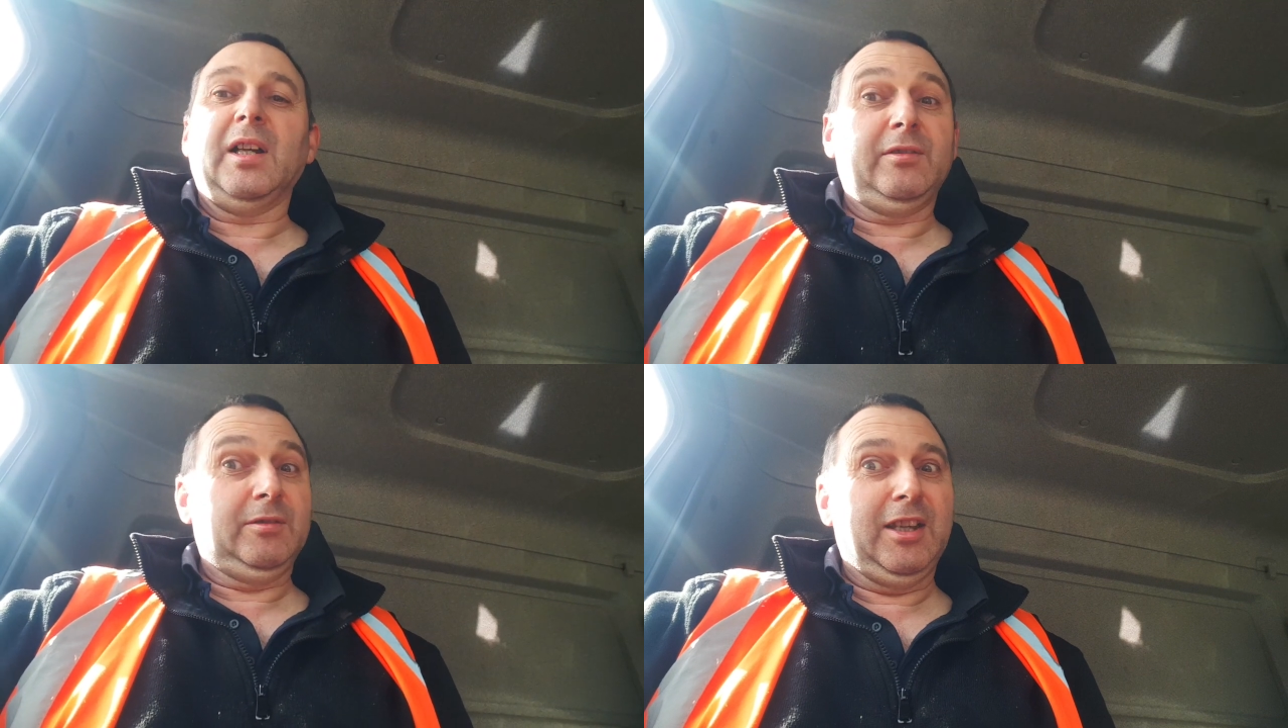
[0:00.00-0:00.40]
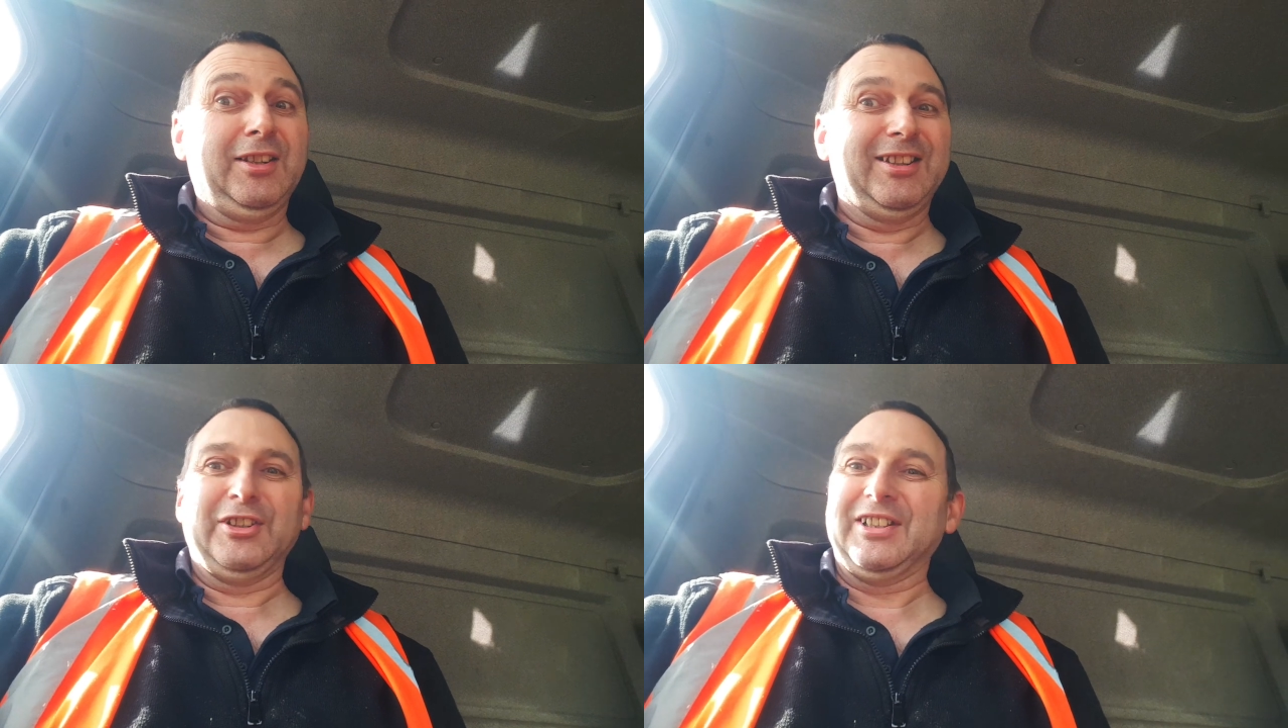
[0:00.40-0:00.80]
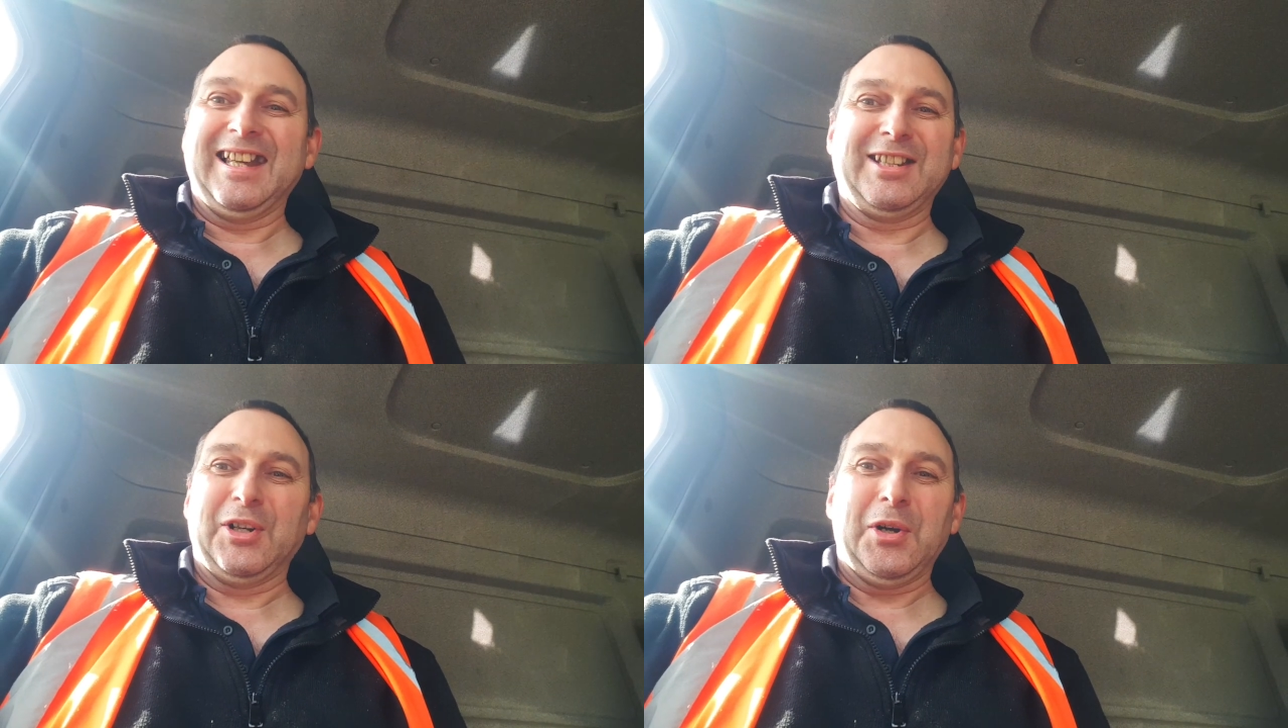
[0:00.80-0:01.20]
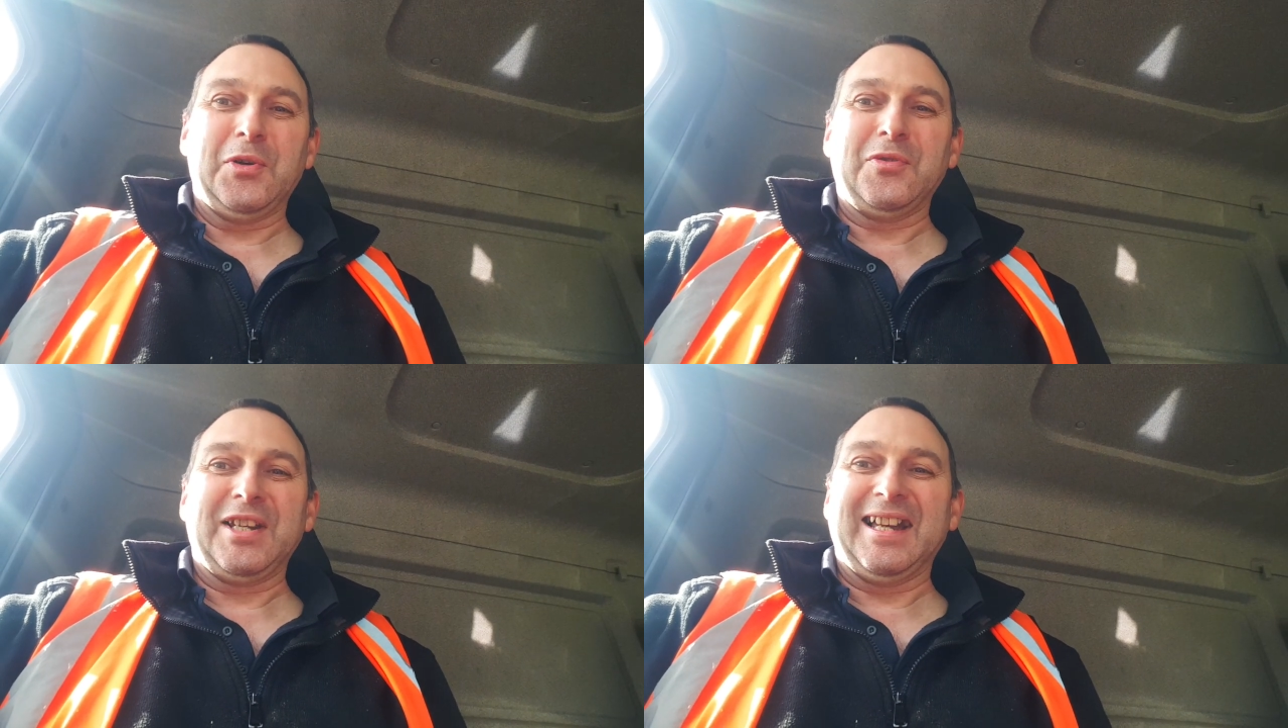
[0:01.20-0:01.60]
and the day's not
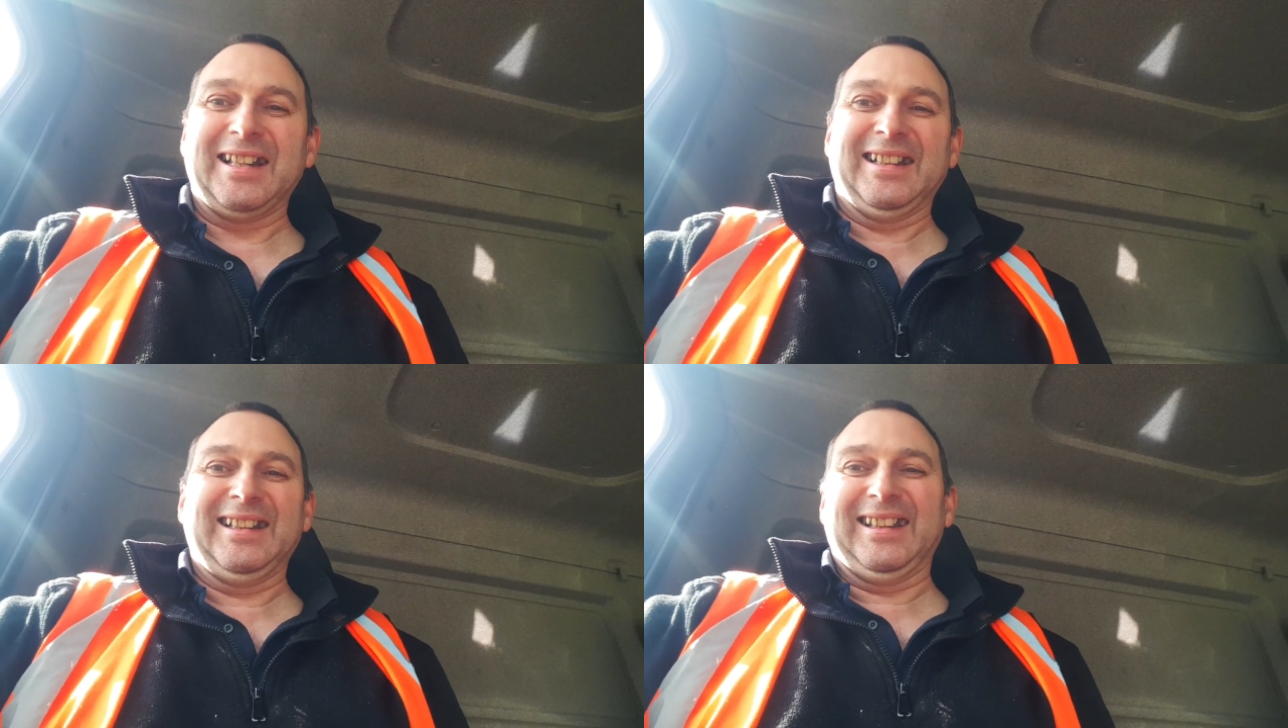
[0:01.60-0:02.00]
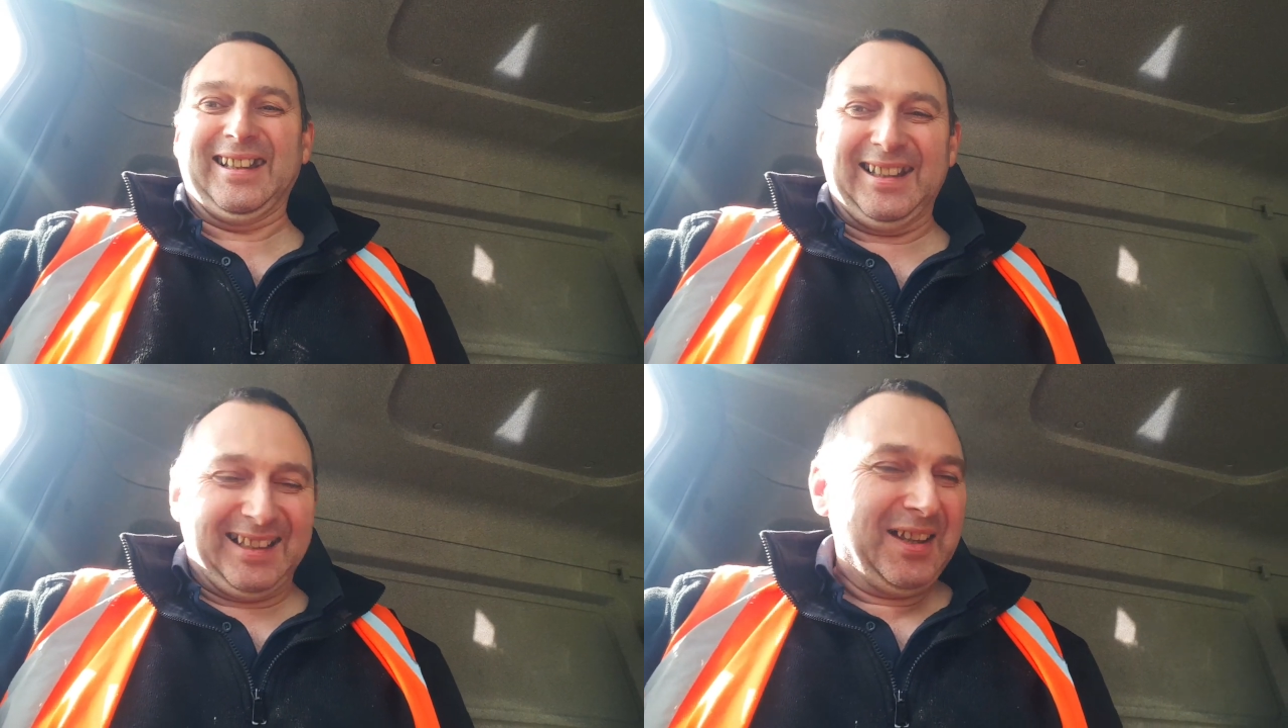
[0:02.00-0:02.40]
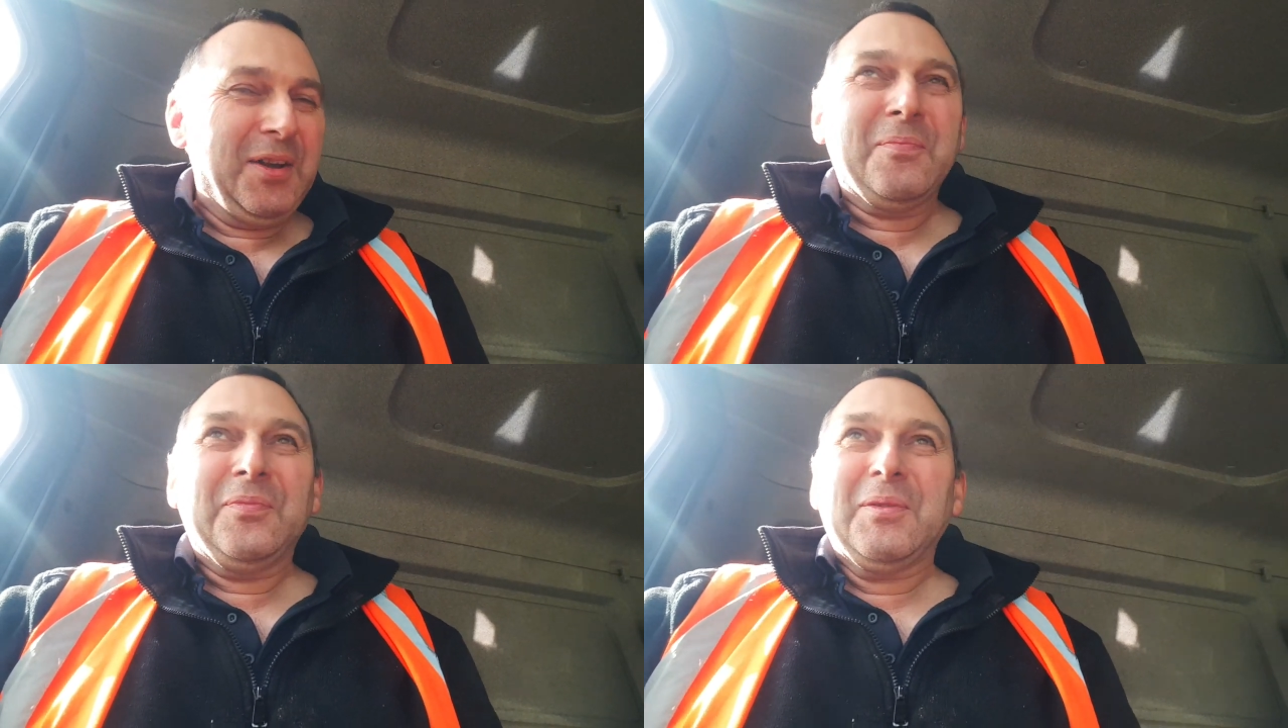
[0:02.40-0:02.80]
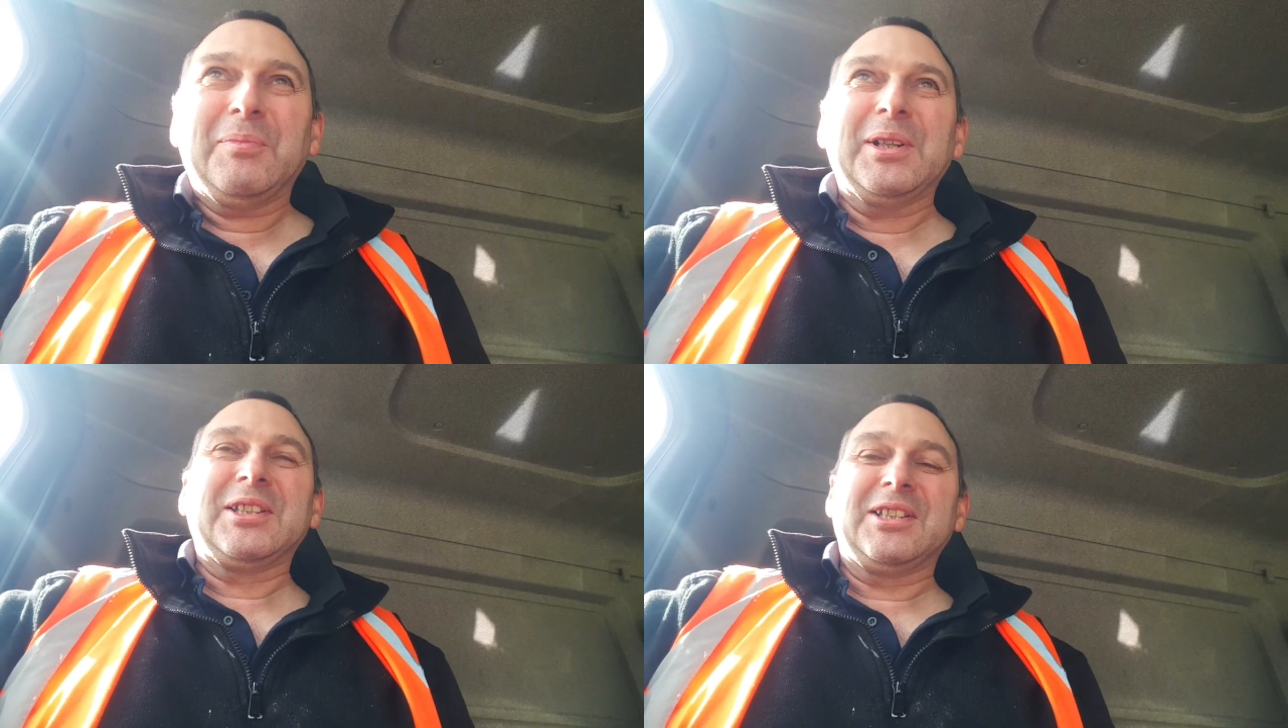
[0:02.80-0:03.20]
over yet.
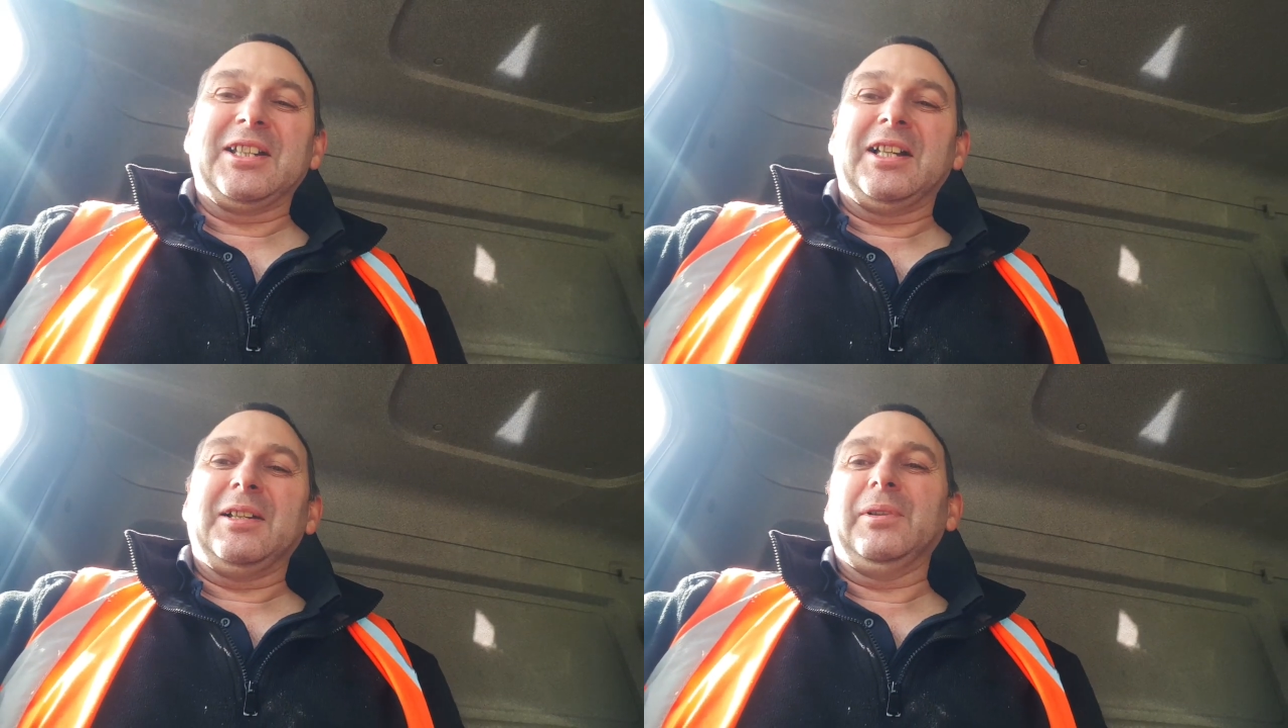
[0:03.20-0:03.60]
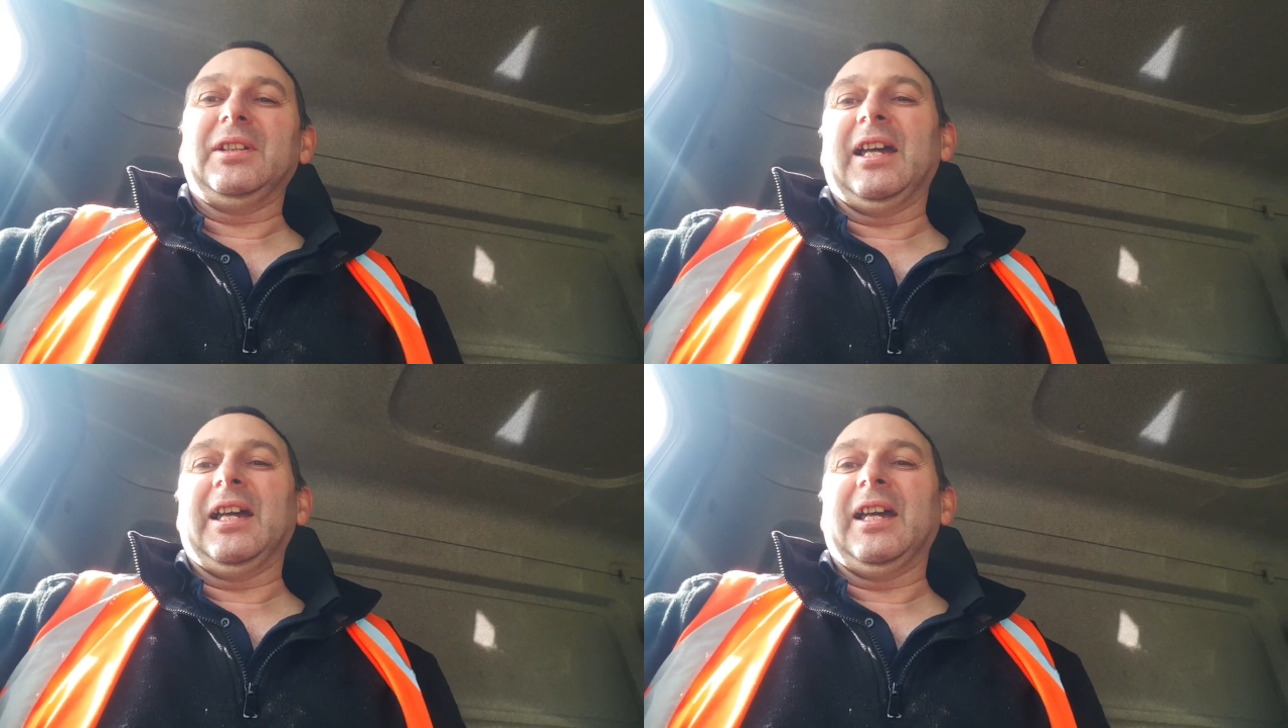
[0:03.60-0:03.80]
but stick